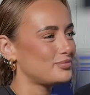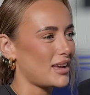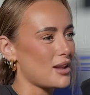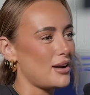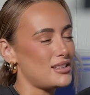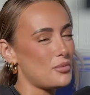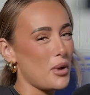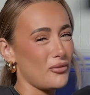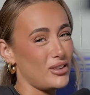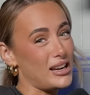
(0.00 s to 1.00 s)
Anyways, we
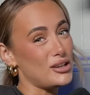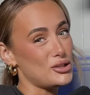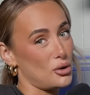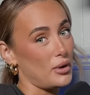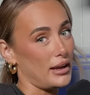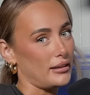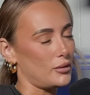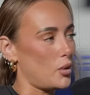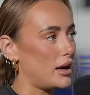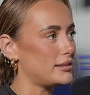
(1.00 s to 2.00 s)
weren't really enjoying
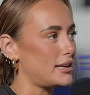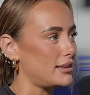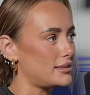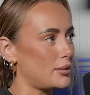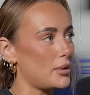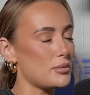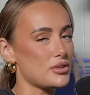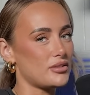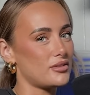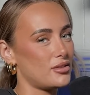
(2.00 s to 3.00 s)
the wine tasting. We were
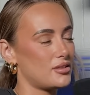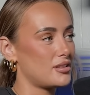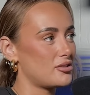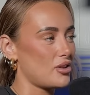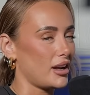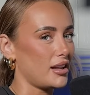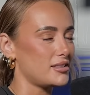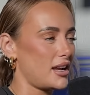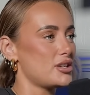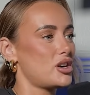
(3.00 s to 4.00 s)
just drinking
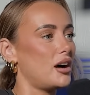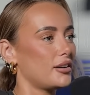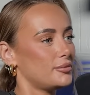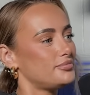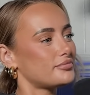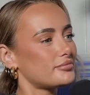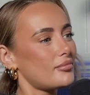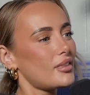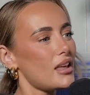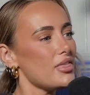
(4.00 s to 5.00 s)
to get drunk.
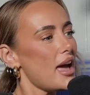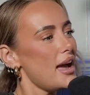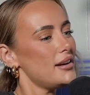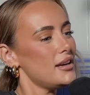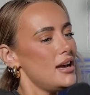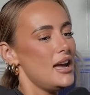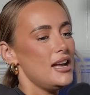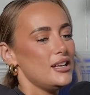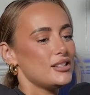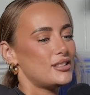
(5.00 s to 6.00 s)
Then
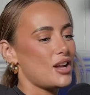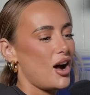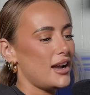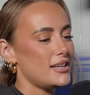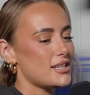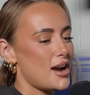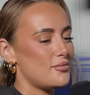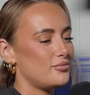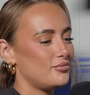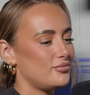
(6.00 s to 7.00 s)

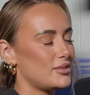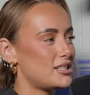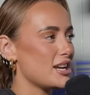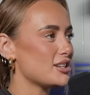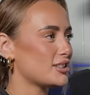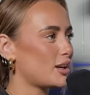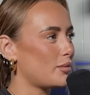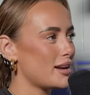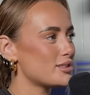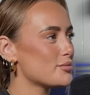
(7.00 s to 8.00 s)
the DJ started
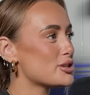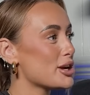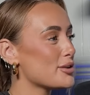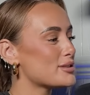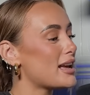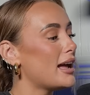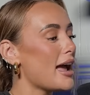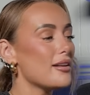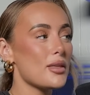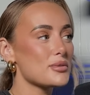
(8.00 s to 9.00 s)
playing some tunes.
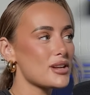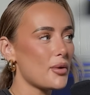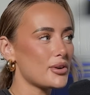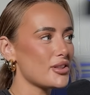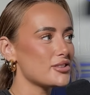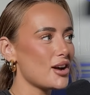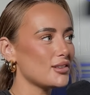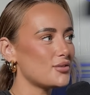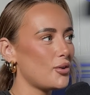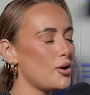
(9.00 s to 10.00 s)
There was no one on the
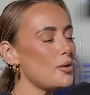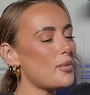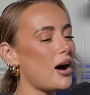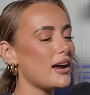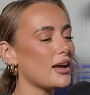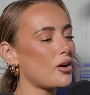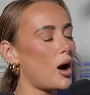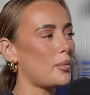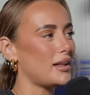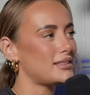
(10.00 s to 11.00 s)
dance floor, but I
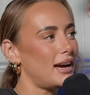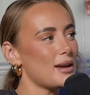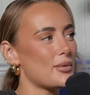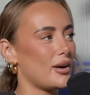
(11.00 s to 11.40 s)
got up by the table.